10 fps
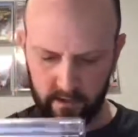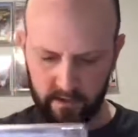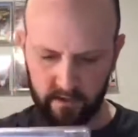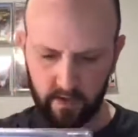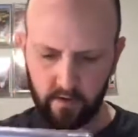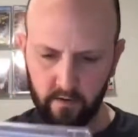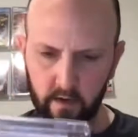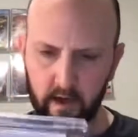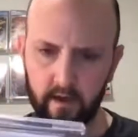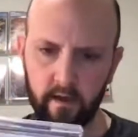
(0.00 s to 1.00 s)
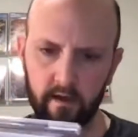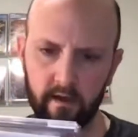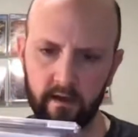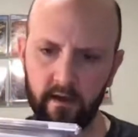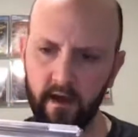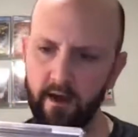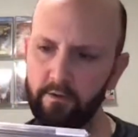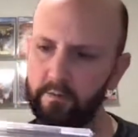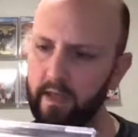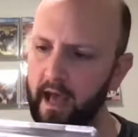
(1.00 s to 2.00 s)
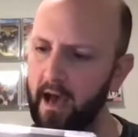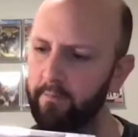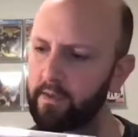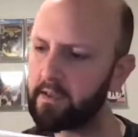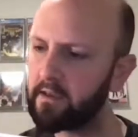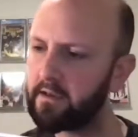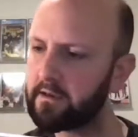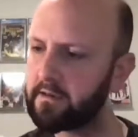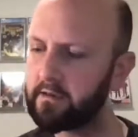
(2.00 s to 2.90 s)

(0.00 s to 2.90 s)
So I would be happy.